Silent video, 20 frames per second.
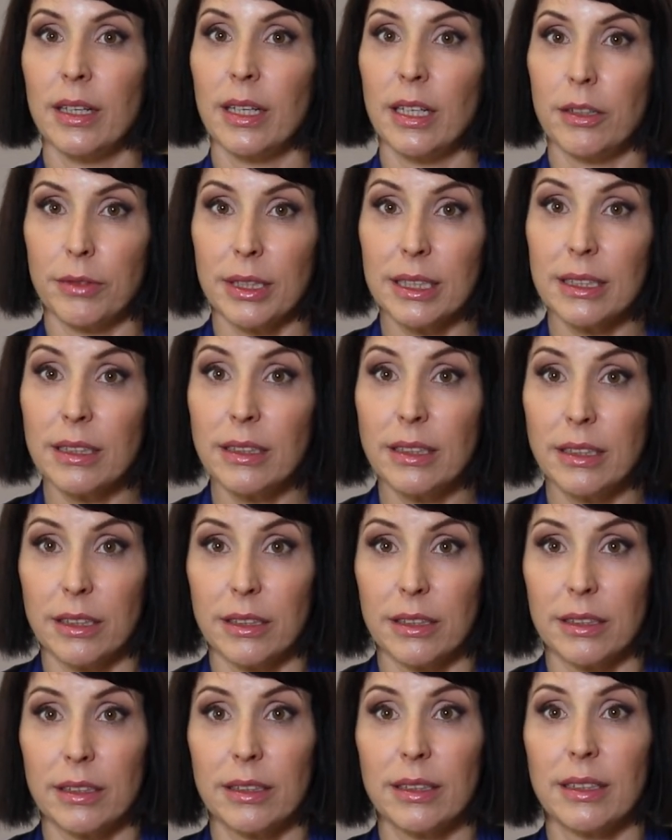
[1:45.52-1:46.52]
In recent
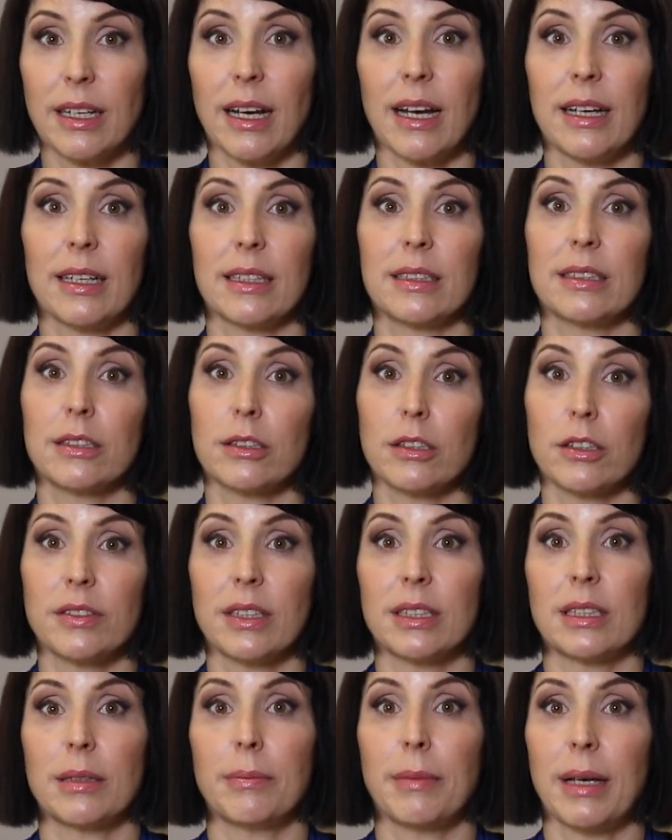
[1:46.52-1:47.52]
years, Guy has
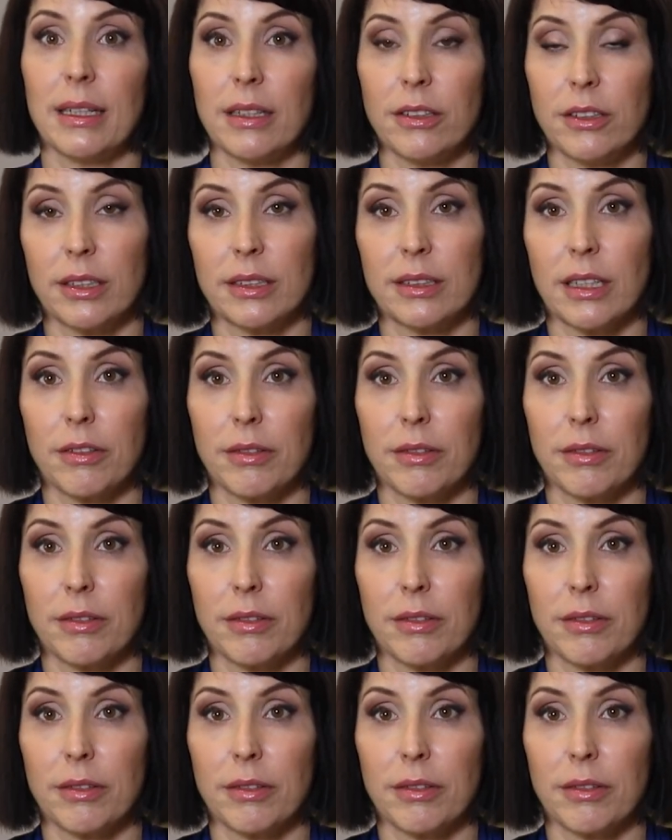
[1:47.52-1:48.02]
served as a managing